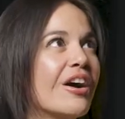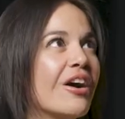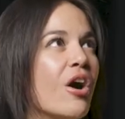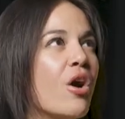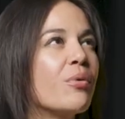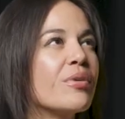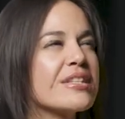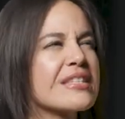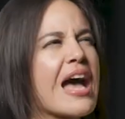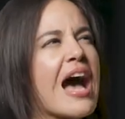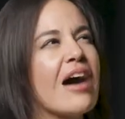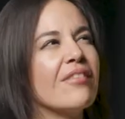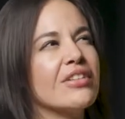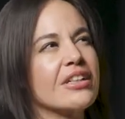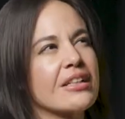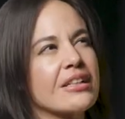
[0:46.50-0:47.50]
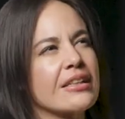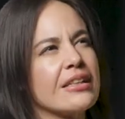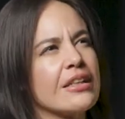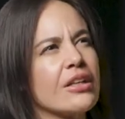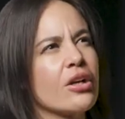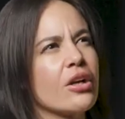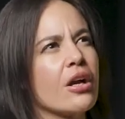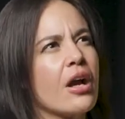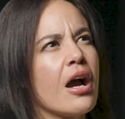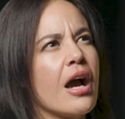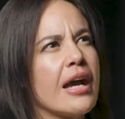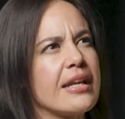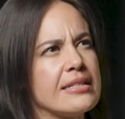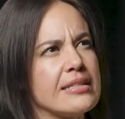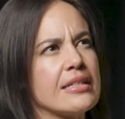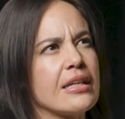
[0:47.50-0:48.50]
always have a clear
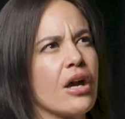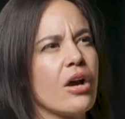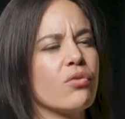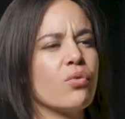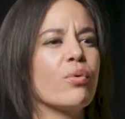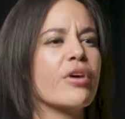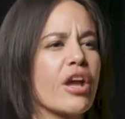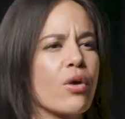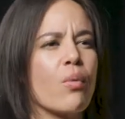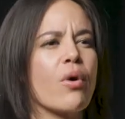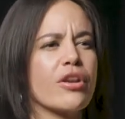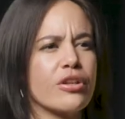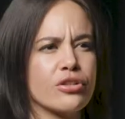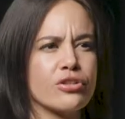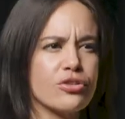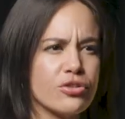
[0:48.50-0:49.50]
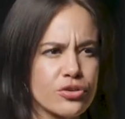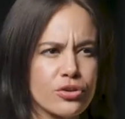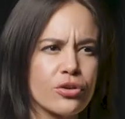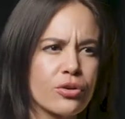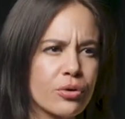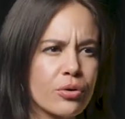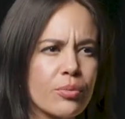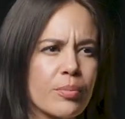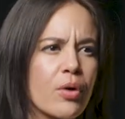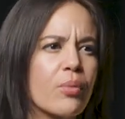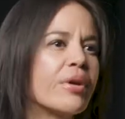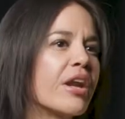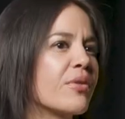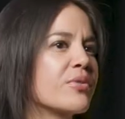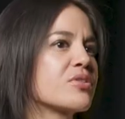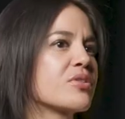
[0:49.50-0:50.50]
idea of what I wanted to do. But when
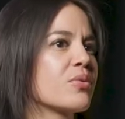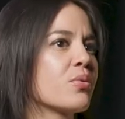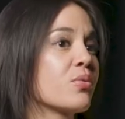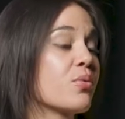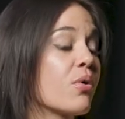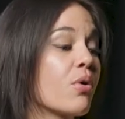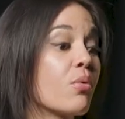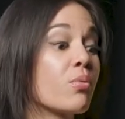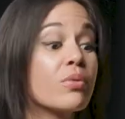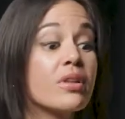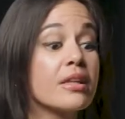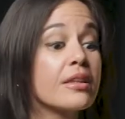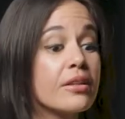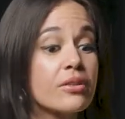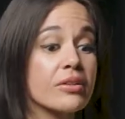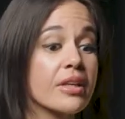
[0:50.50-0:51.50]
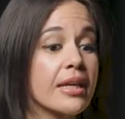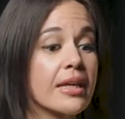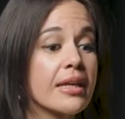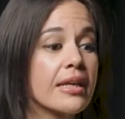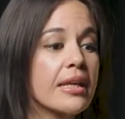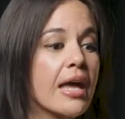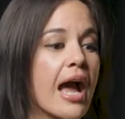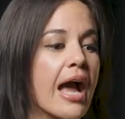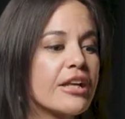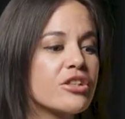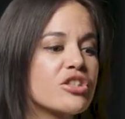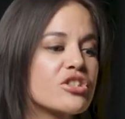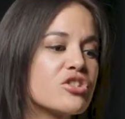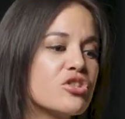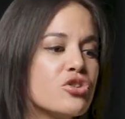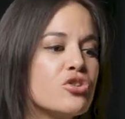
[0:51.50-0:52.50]
I was a really little kid, I
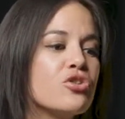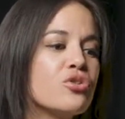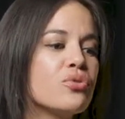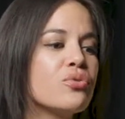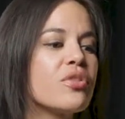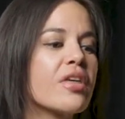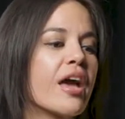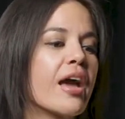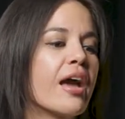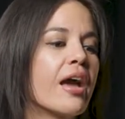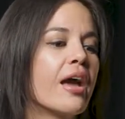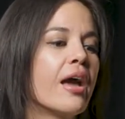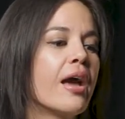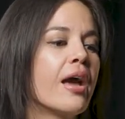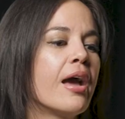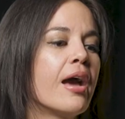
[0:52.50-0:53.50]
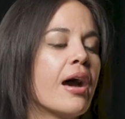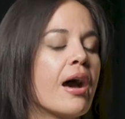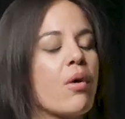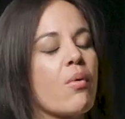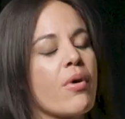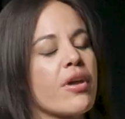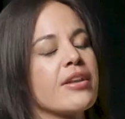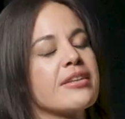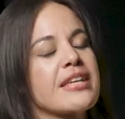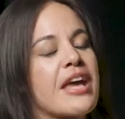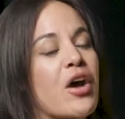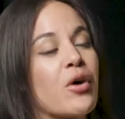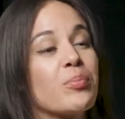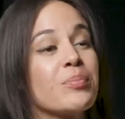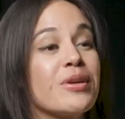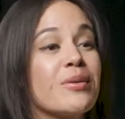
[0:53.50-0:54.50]
just knew that I wanted to
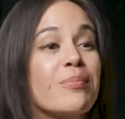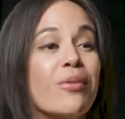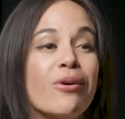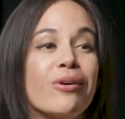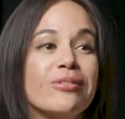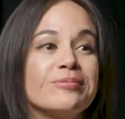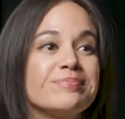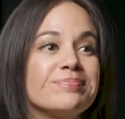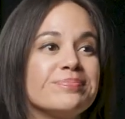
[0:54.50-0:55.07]
help people.